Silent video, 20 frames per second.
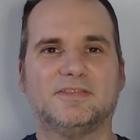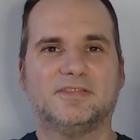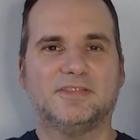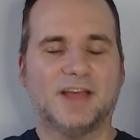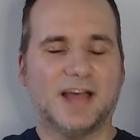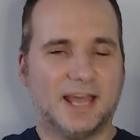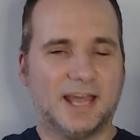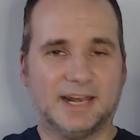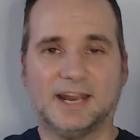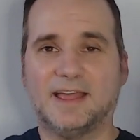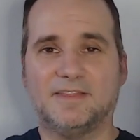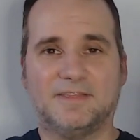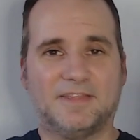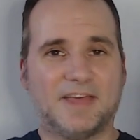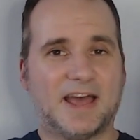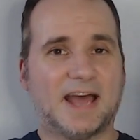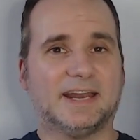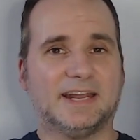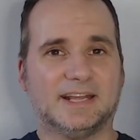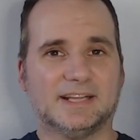and, and
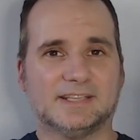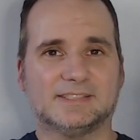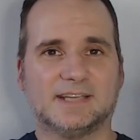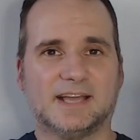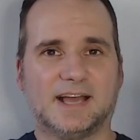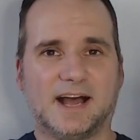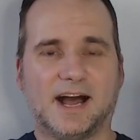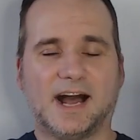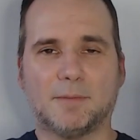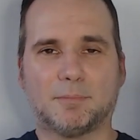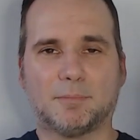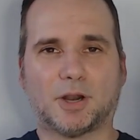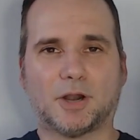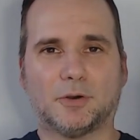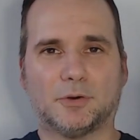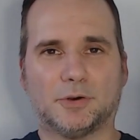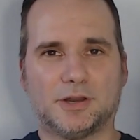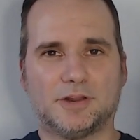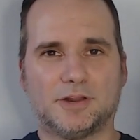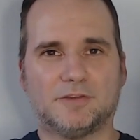that is a high
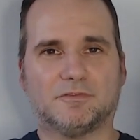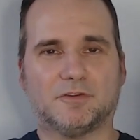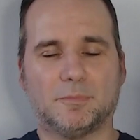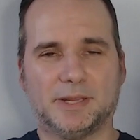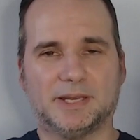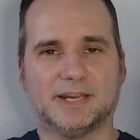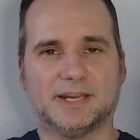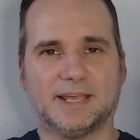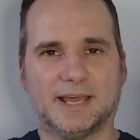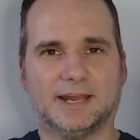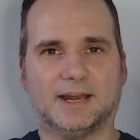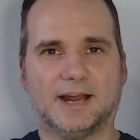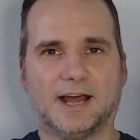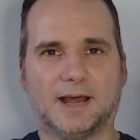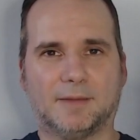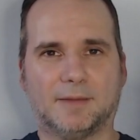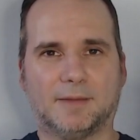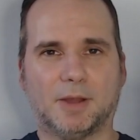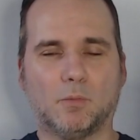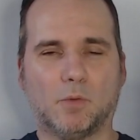priority for me to get
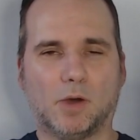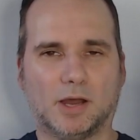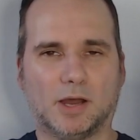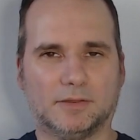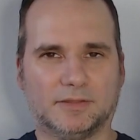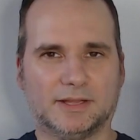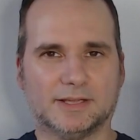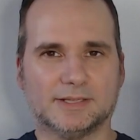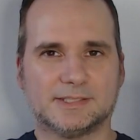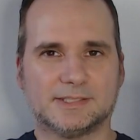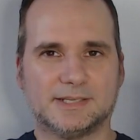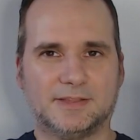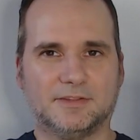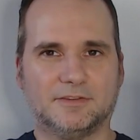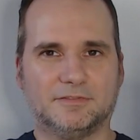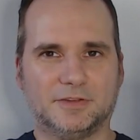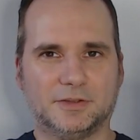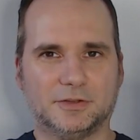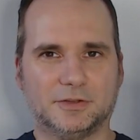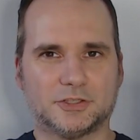on my want list in the
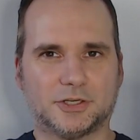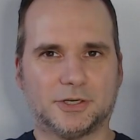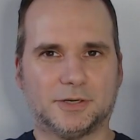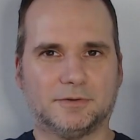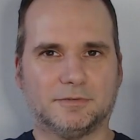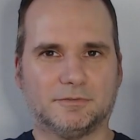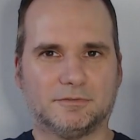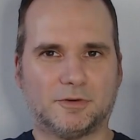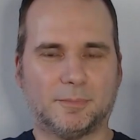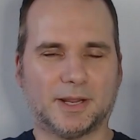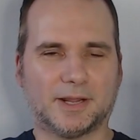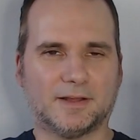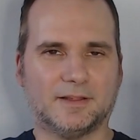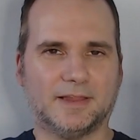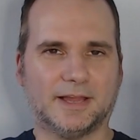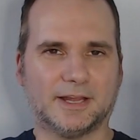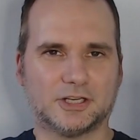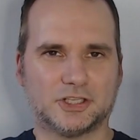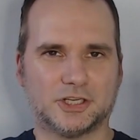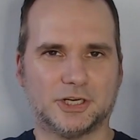future for my
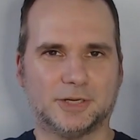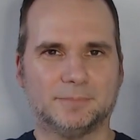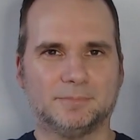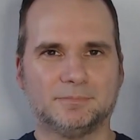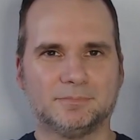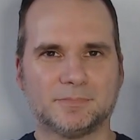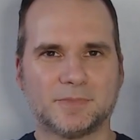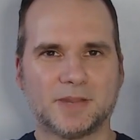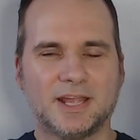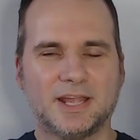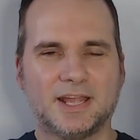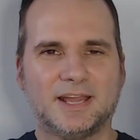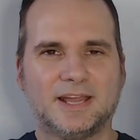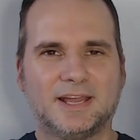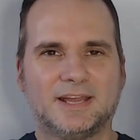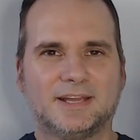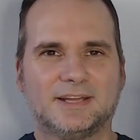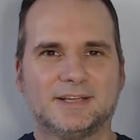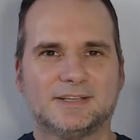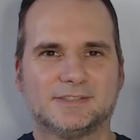collection.
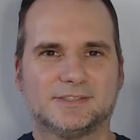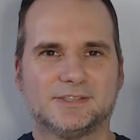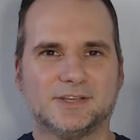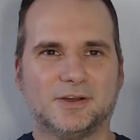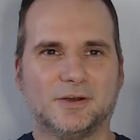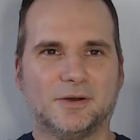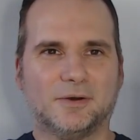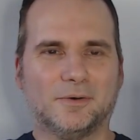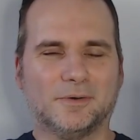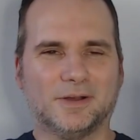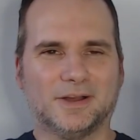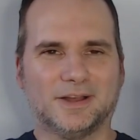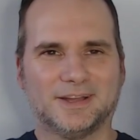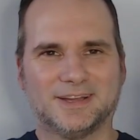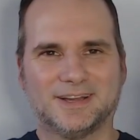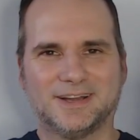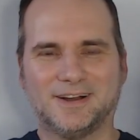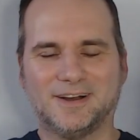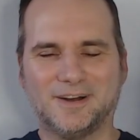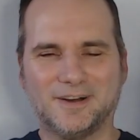So,
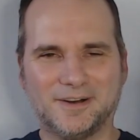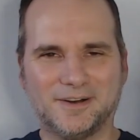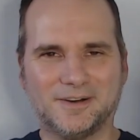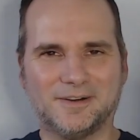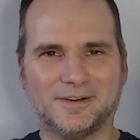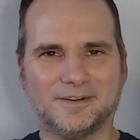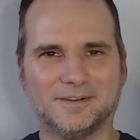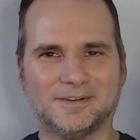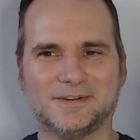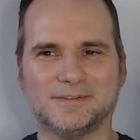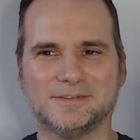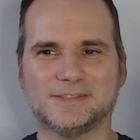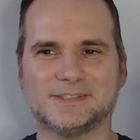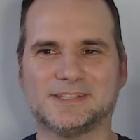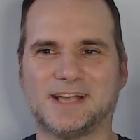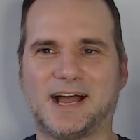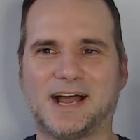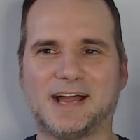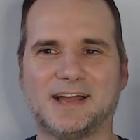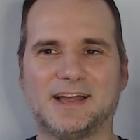oh, I, was,
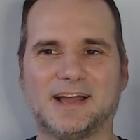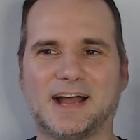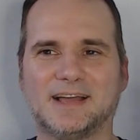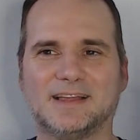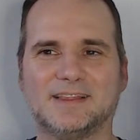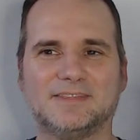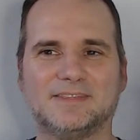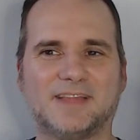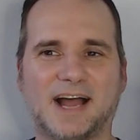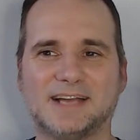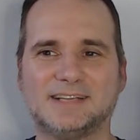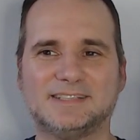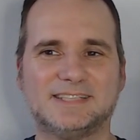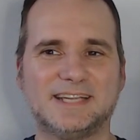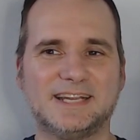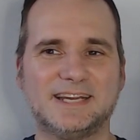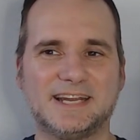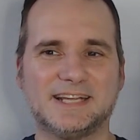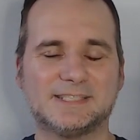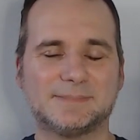I, I
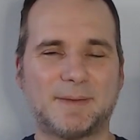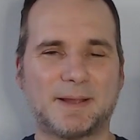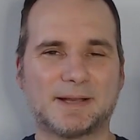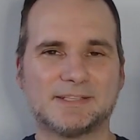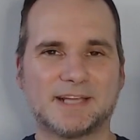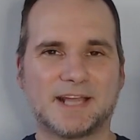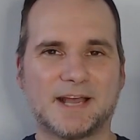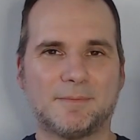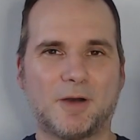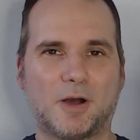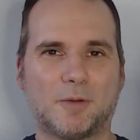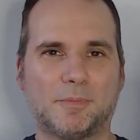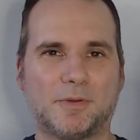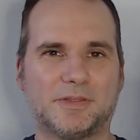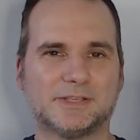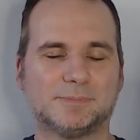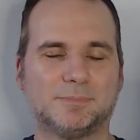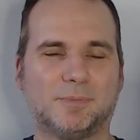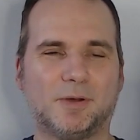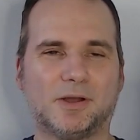didn't expect to come home with
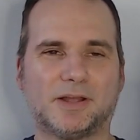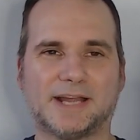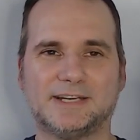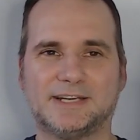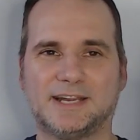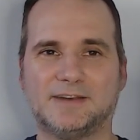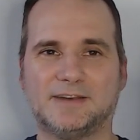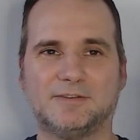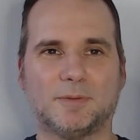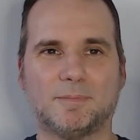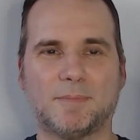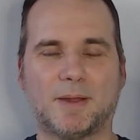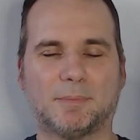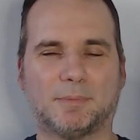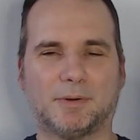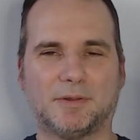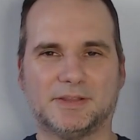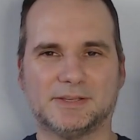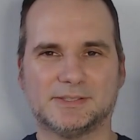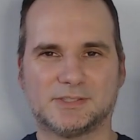this book. I didn't
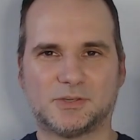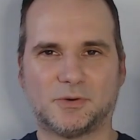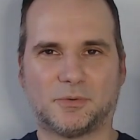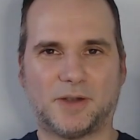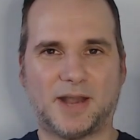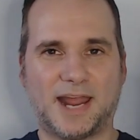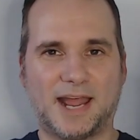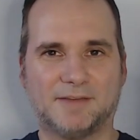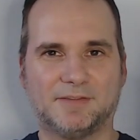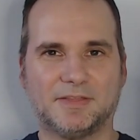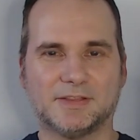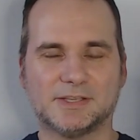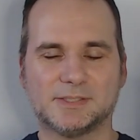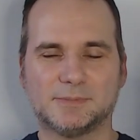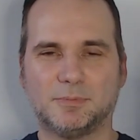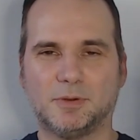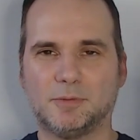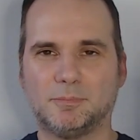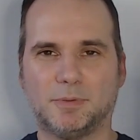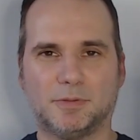remember this store having this
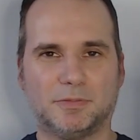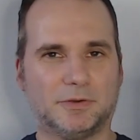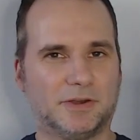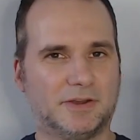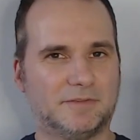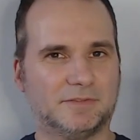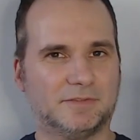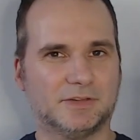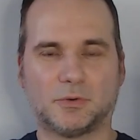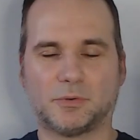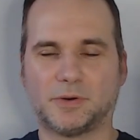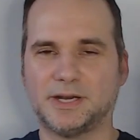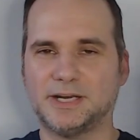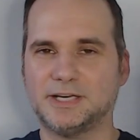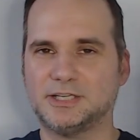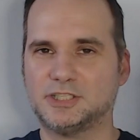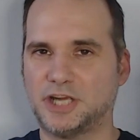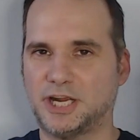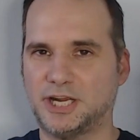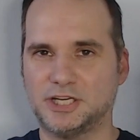book, but their inventory
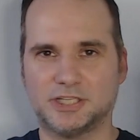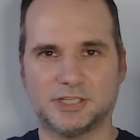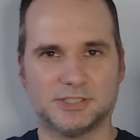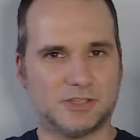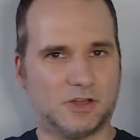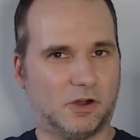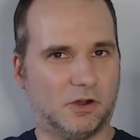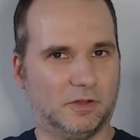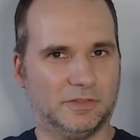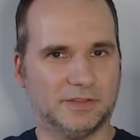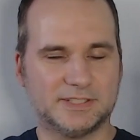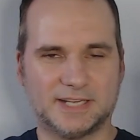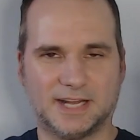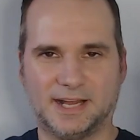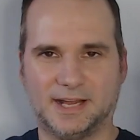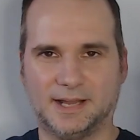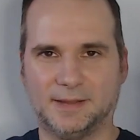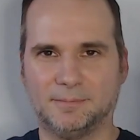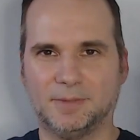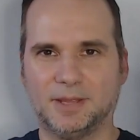changes all the
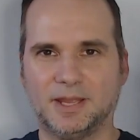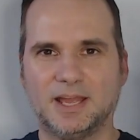time.